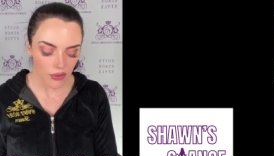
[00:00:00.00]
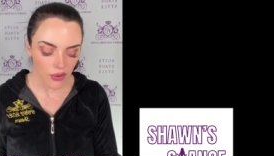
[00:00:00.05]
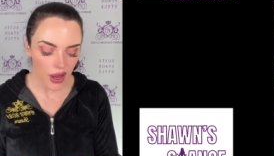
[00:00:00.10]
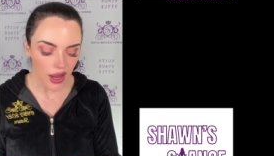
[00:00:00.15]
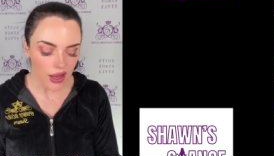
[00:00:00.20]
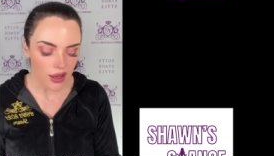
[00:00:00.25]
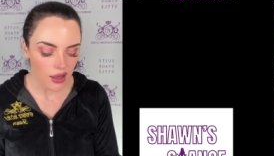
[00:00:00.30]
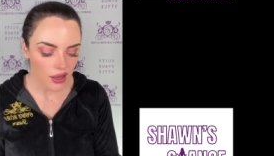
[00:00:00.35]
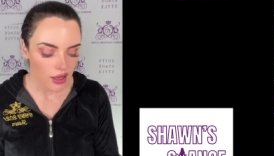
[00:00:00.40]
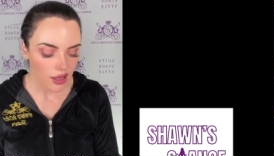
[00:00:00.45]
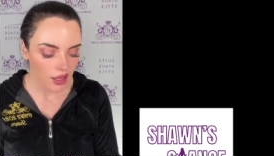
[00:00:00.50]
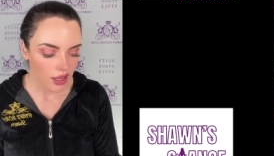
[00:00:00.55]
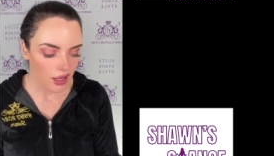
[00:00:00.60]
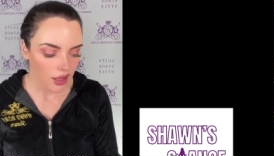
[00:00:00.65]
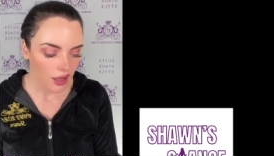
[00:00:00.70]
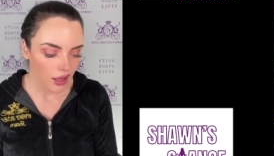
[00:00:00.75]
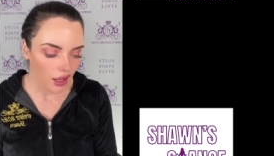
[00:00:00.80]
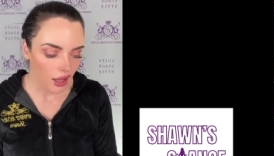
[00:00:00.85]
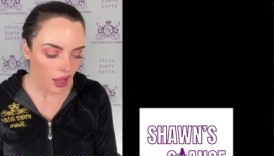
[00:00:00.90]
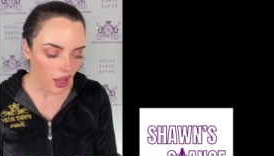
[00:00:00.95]
thing, right?
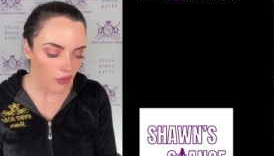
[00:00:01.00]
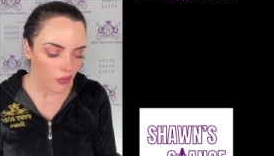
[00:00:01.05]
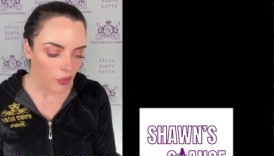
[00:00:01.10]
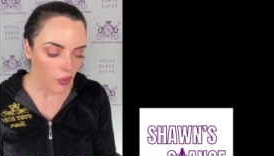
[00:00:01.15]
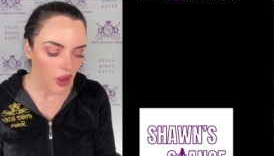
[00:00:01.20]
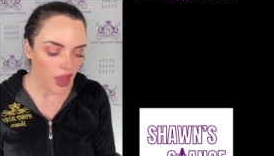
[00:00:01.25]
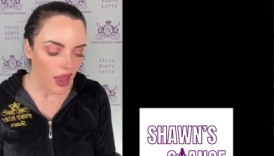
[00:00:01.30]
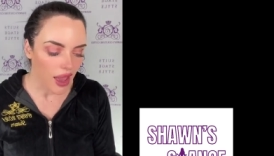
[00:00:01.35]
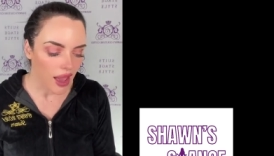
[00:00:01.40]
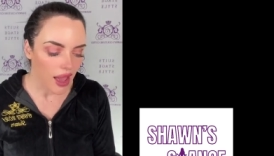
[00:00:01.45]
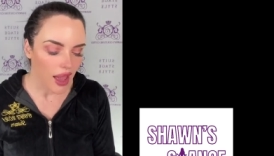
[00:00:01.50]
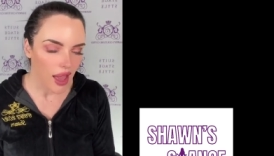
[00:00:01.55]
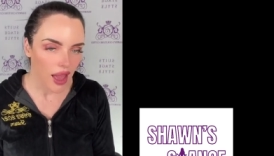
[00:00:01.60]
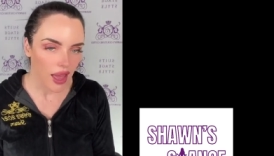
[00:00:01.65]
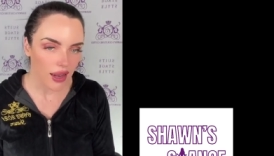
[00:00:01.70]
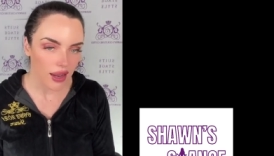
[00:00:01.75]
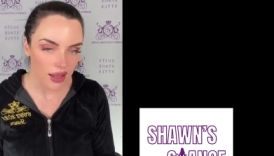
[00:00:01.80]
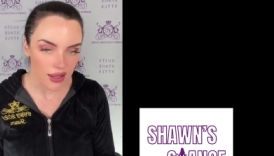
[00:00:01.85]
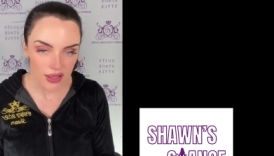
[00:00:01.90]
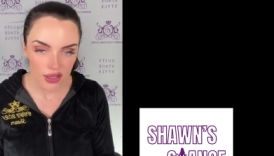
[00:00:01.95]
If we
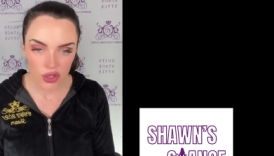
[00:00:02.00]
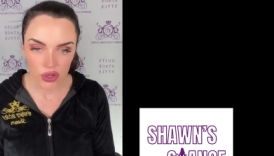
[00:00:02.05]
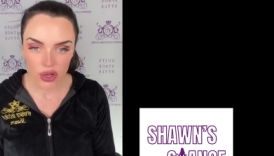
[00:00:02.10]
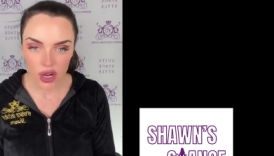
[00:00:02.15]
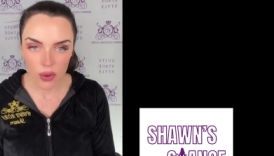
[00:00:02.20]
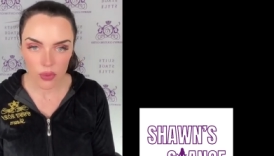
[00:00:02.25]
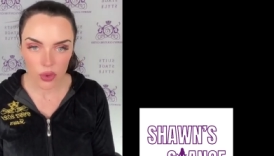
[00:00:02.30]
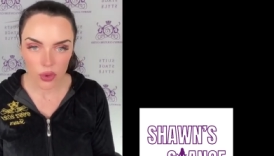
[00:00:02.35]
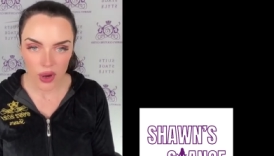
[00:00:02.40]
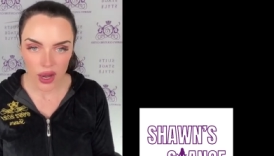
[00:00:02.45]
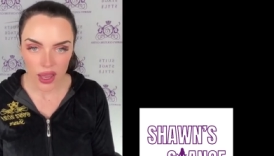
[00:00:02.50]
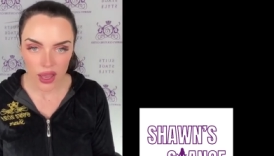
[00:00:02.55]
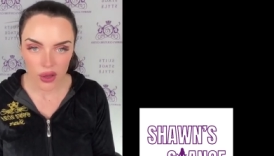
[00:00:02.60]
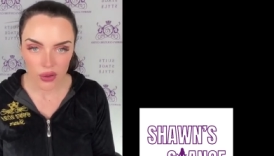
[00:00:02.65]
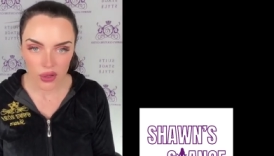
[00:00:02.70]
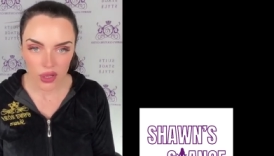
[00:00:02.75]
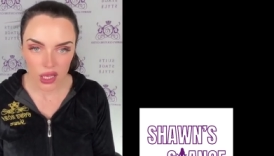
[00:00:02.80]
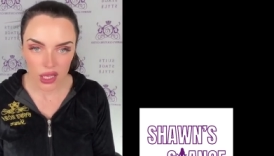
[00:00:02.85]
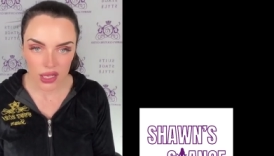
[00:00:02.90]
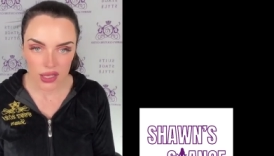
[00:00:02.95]
had Instagram
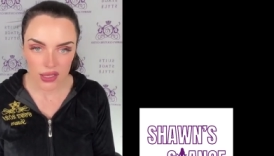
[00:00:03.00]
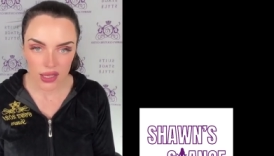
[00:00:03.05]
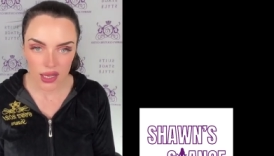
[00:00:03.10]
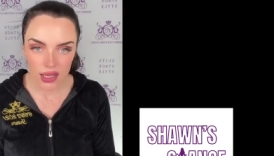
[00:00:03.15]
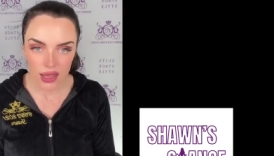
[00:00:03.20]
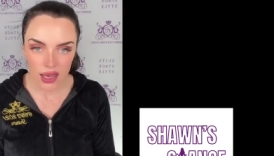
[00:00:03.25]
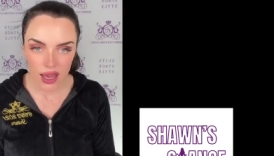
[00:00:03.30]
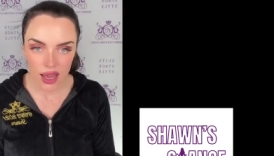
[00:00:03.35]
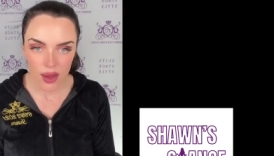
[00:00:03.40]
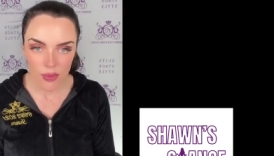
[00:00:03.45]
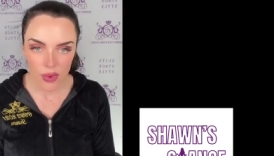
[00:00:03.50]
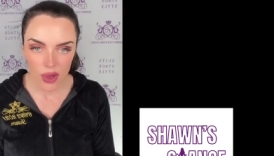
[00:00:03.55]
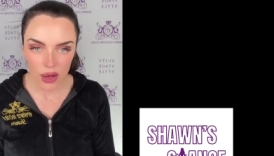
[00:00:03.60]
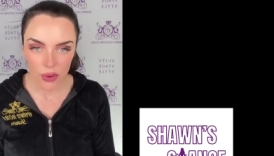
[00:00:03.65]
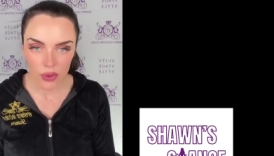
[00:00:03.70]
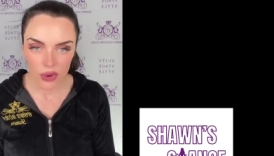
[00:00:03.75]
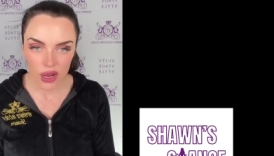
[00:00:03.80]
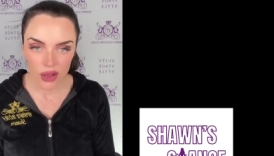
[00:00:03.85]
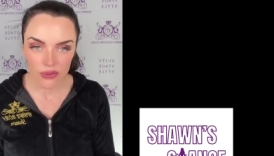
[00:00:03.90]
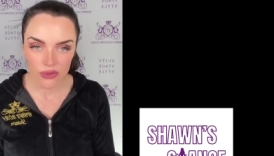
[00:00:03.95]
around and things like that
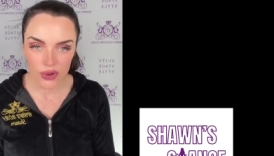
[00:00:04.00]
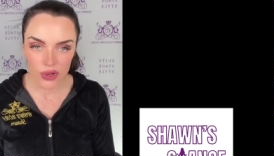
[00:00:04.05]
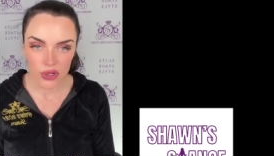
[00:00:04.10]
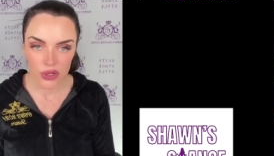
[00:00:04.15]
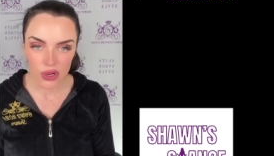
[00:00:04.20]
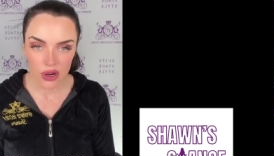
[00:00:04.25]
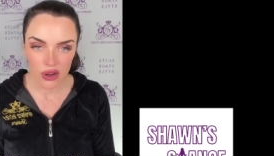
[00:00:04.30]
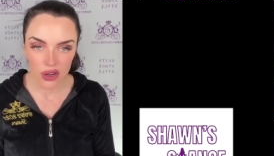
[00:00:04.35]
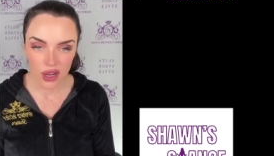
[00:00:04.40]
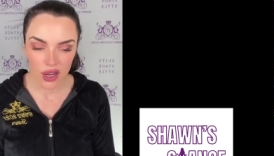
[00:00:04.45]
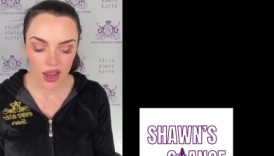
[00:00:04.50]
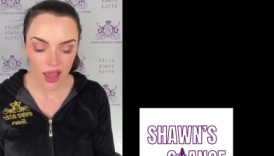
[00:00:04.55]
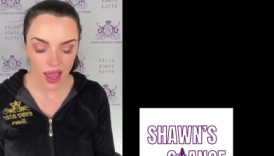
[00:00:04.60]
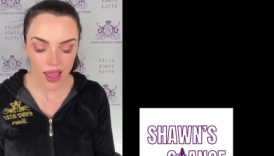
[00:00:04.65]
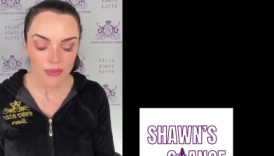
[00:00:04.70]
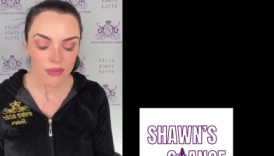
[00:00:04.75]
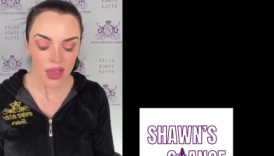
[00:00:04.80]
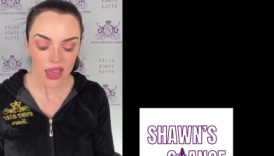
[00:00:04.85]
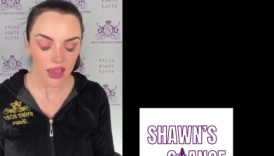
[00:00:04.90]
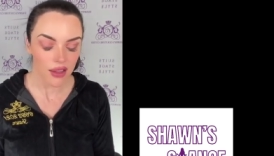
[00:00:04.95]
back when I first started,
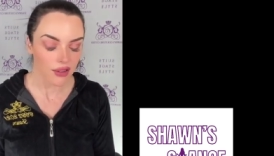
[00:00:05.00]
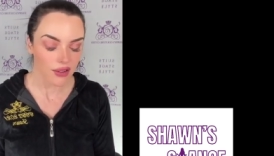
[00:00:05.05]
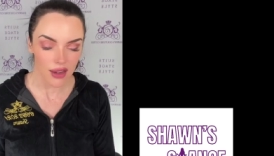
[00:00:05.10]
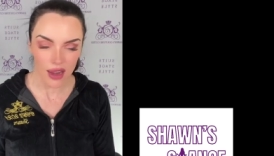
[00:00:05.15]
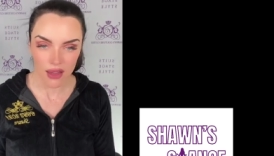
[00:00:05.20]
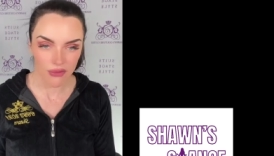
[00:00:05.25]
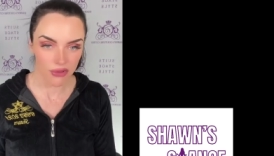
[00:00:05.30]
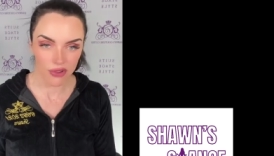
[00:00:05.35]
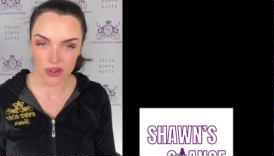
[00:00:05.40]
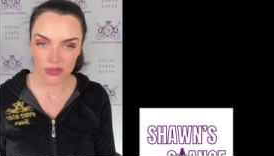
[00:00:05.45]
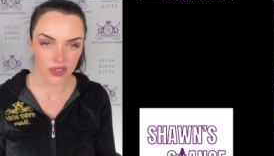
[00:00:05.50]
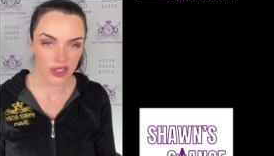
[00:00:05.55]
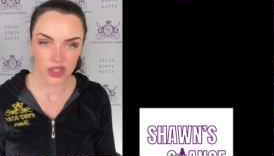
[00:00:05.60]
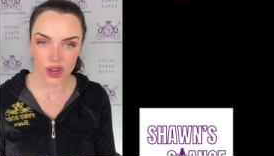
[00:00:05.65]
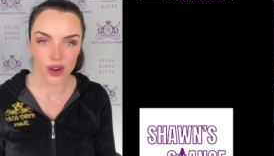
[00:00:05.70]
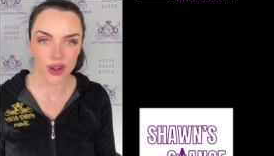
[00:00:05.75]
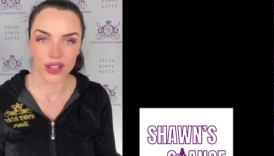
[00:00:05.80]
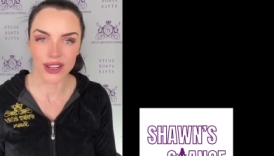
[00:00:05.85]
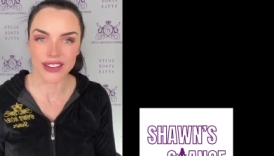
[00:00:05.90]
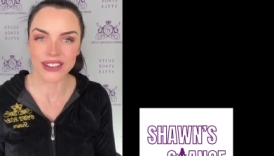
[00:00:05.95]
I may never have
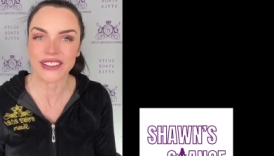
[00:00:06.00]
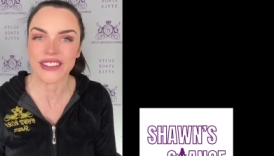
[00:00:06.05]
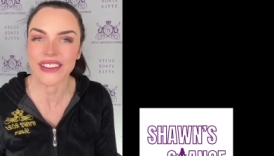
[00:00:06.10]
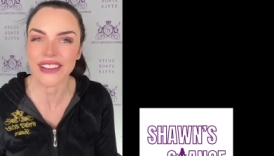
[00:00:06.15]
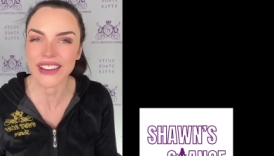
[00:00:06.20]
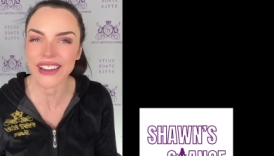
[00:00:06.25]
started.